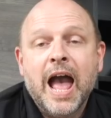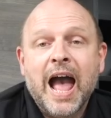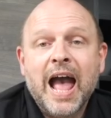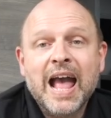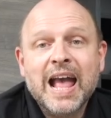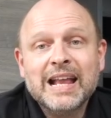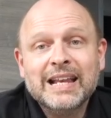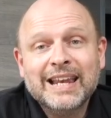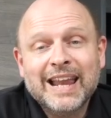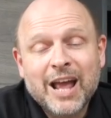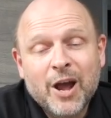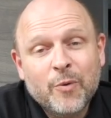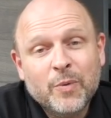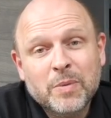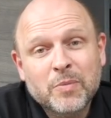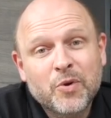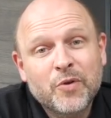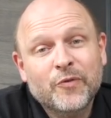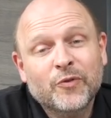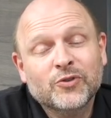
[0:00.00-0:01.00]
And now
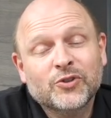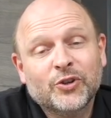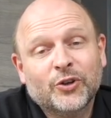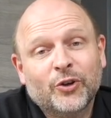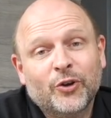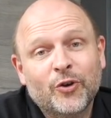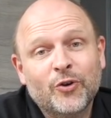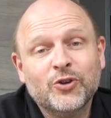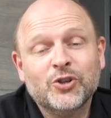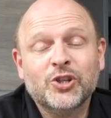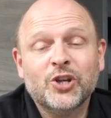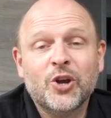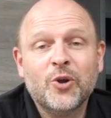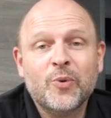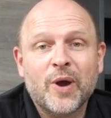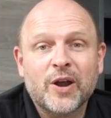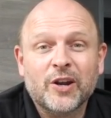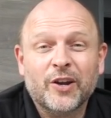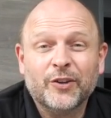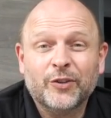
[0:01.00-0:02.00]
we move on to
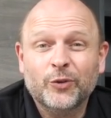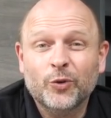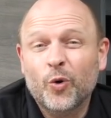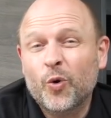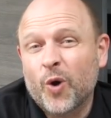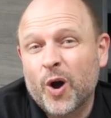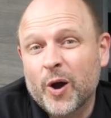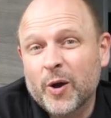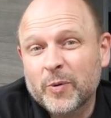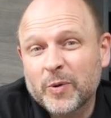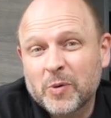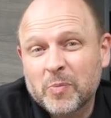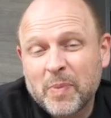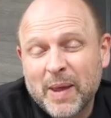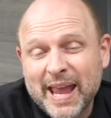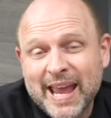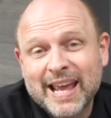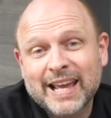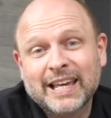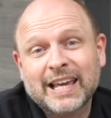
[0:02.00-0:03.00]
Kyosho, and I thought I would
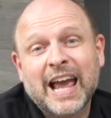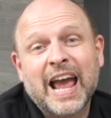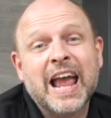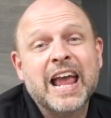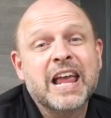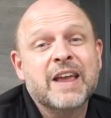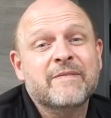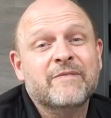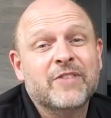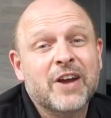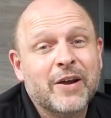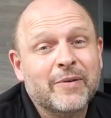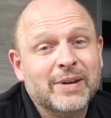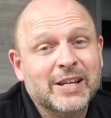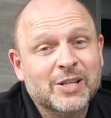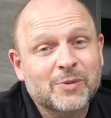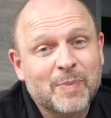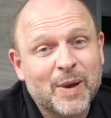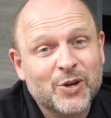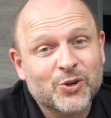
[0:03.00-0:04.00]
pick a very
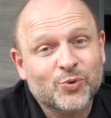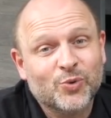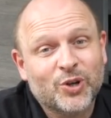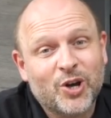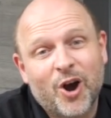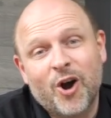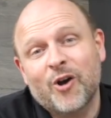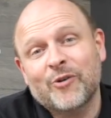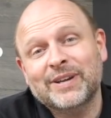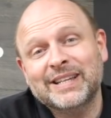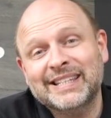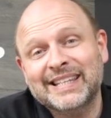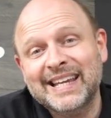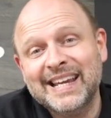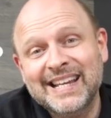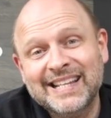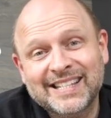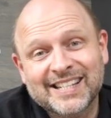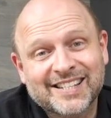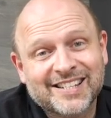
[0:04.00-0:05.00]
special car
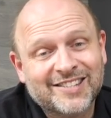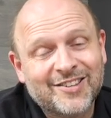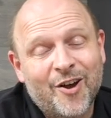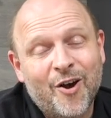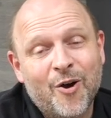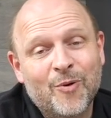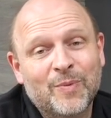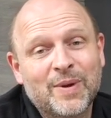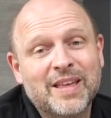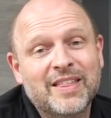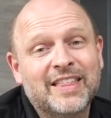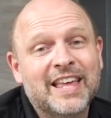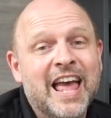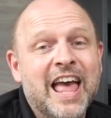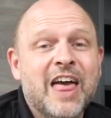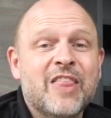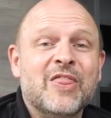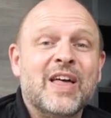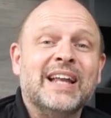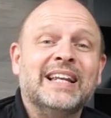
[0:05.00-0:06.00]
indeed to start with.
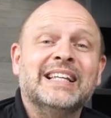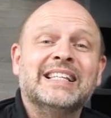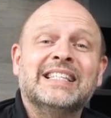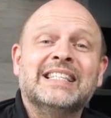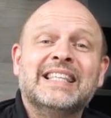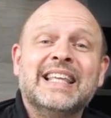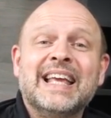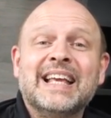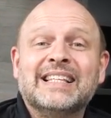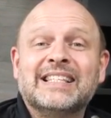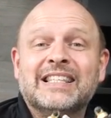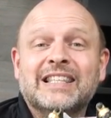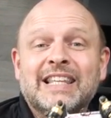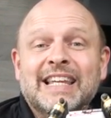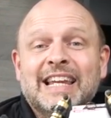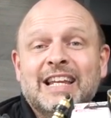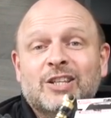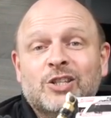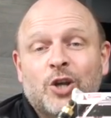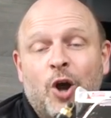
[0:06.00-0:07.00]
That is this,
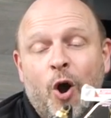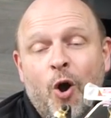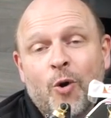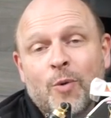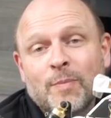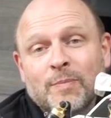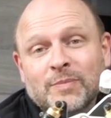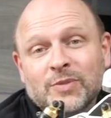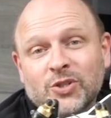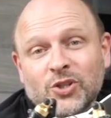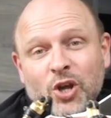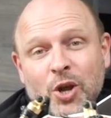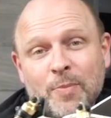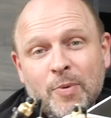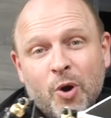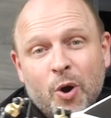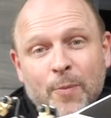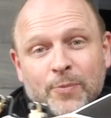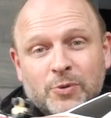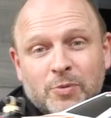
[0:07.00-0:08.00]
the Tom's
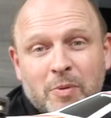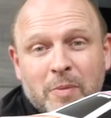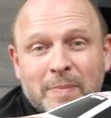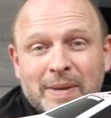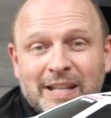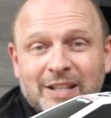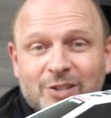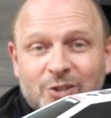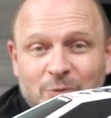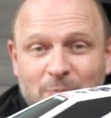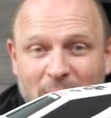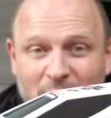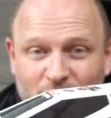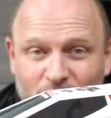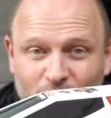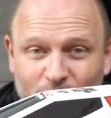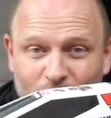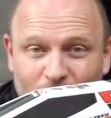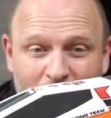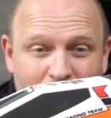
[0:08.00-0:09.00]
Turbo Optima Mid
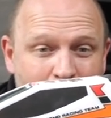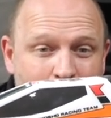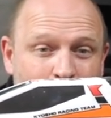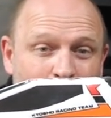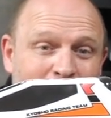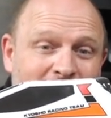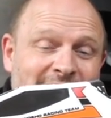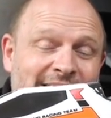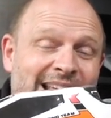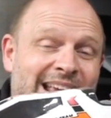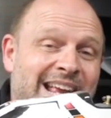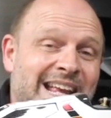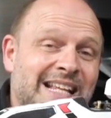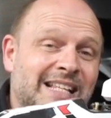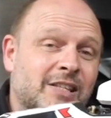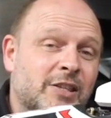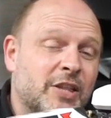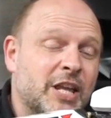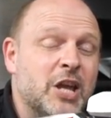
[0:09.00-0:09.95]
Special, which is